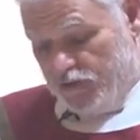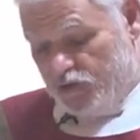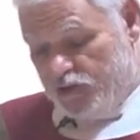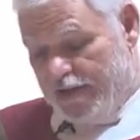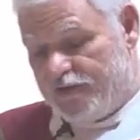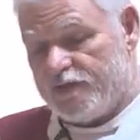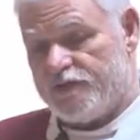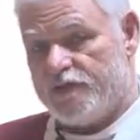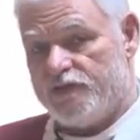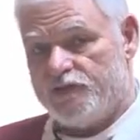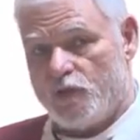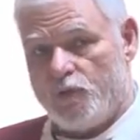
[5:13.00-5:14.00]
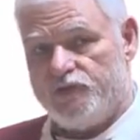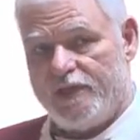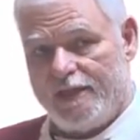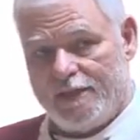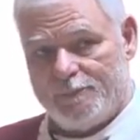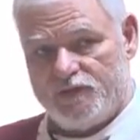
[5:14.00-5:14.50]
is Jesus
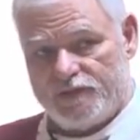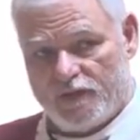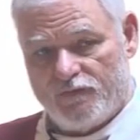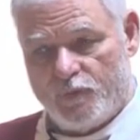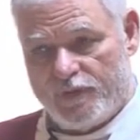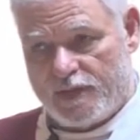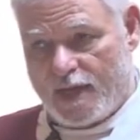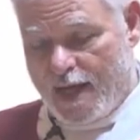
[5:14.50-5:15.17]
associating himself with